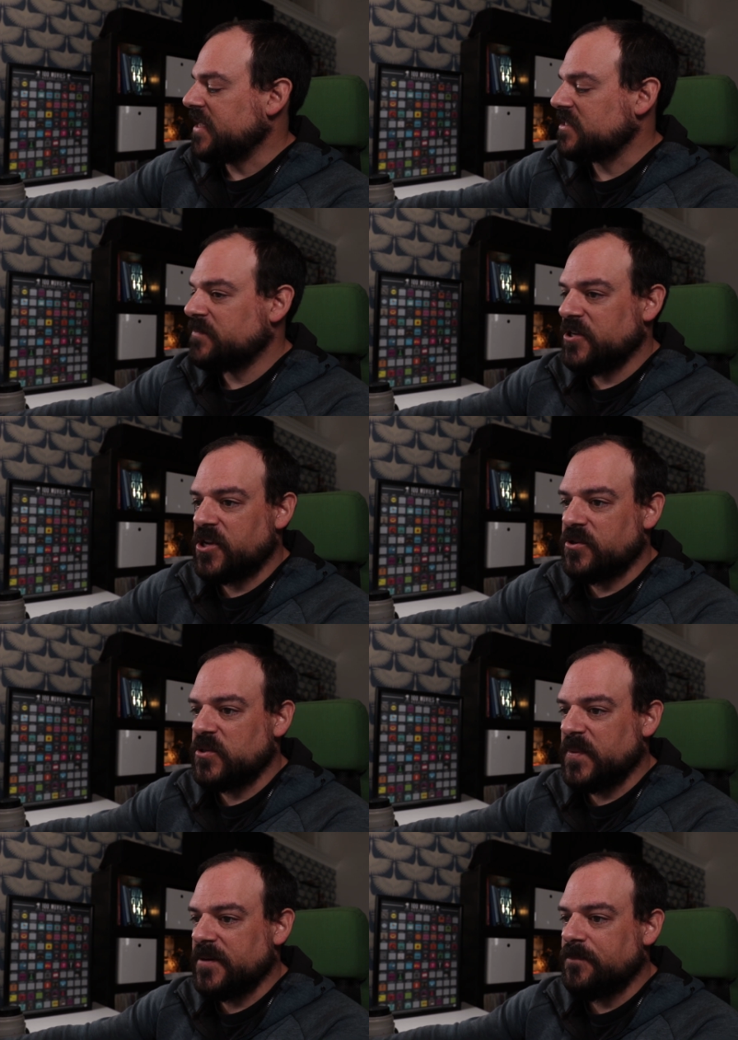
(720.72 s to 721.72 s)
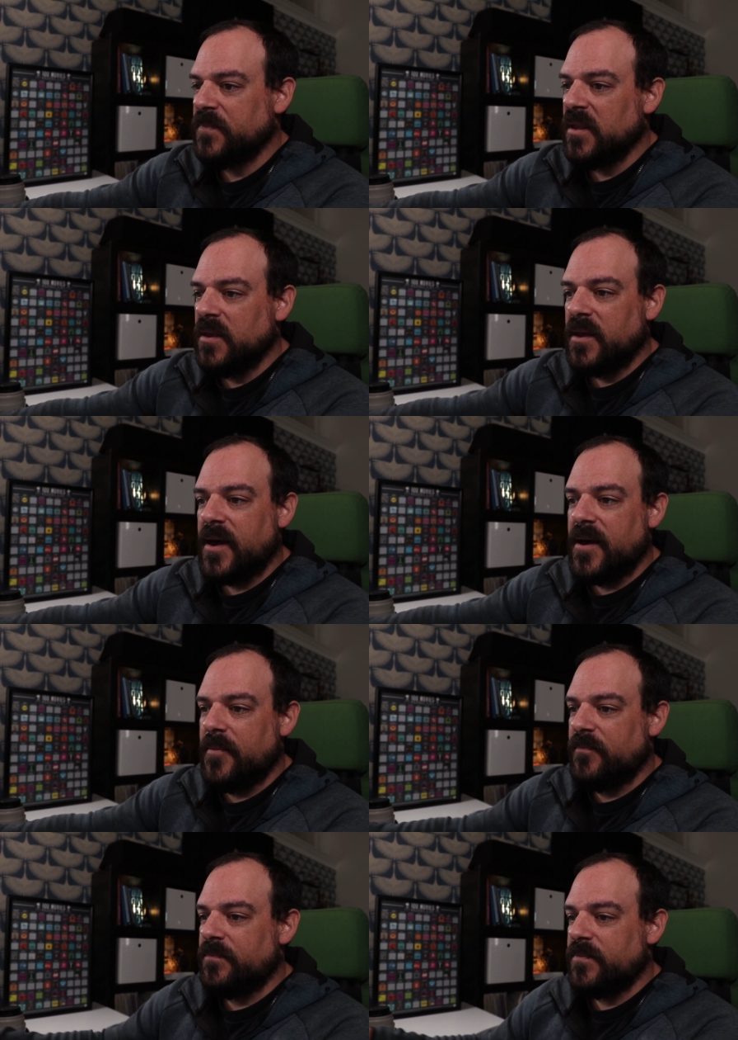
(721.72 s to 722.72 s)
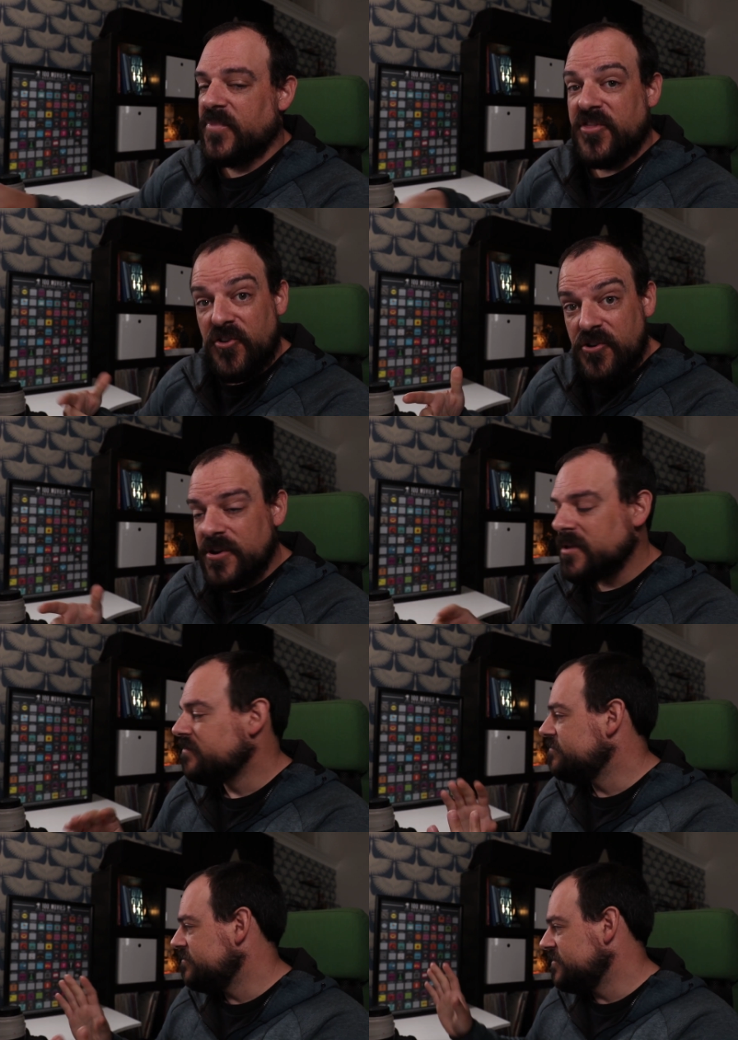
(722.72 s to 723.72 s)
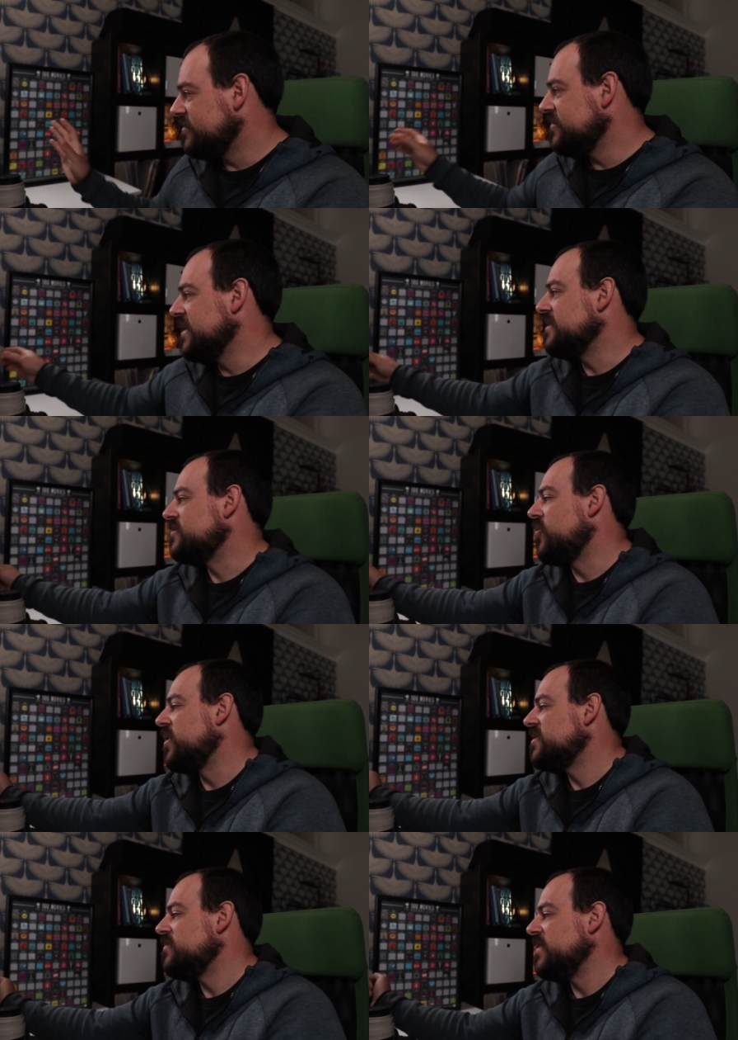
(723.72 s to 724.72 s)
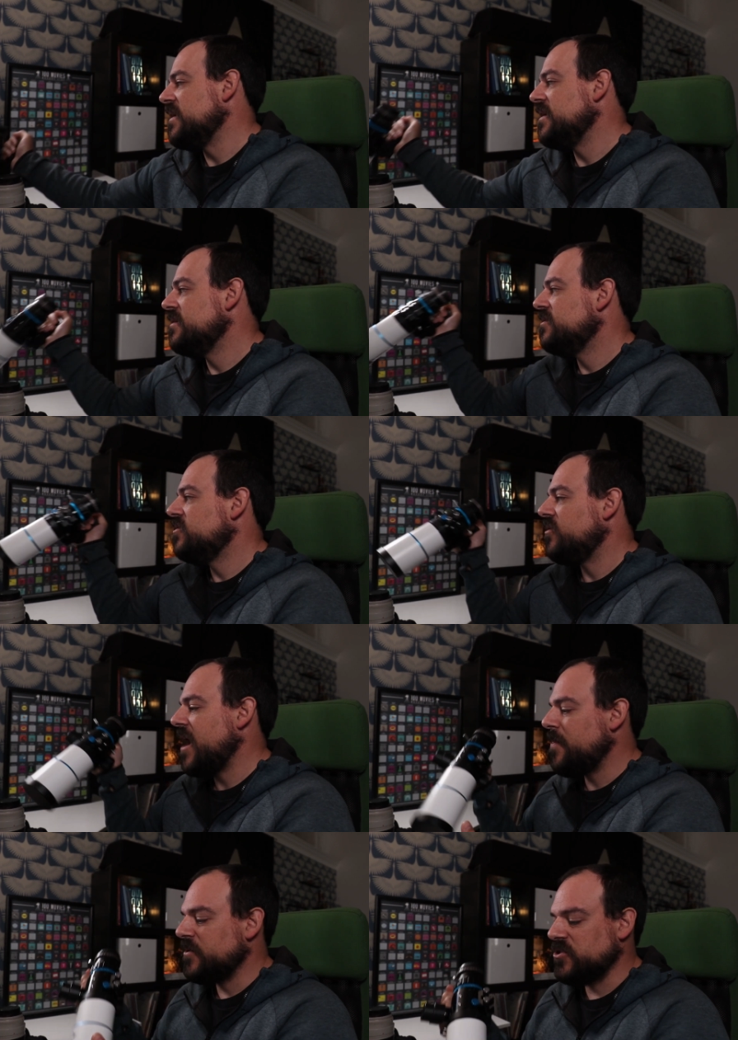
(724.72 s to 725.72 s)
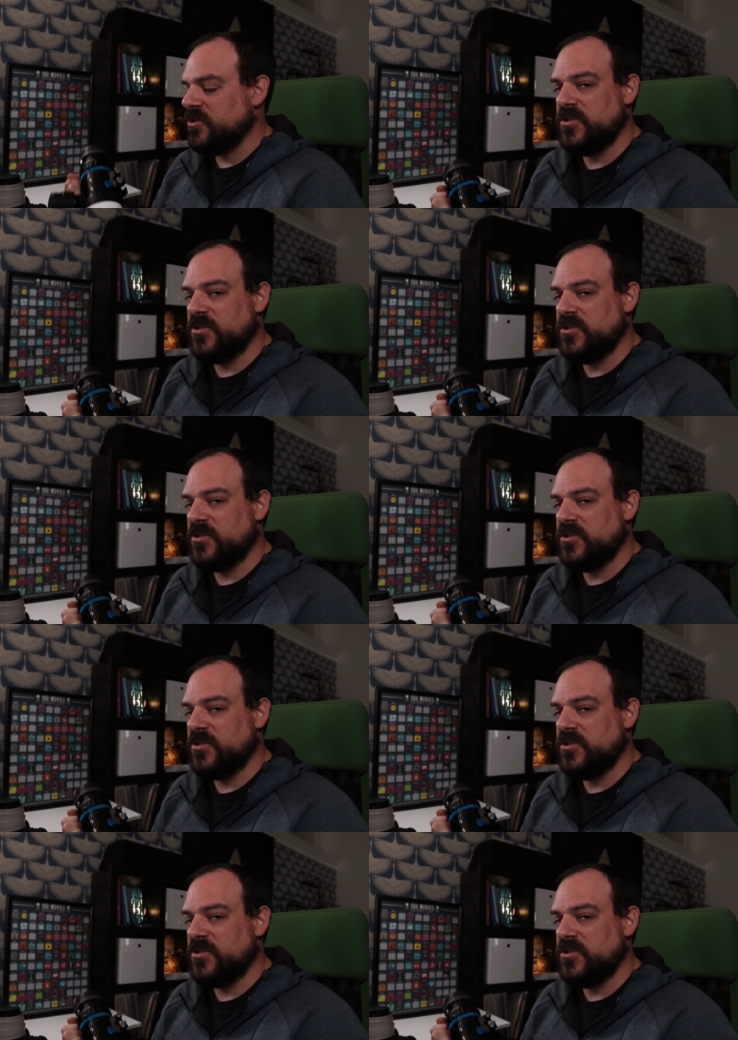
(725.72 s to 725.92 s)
That's my shutter speed. Um, third is going to be your aperture.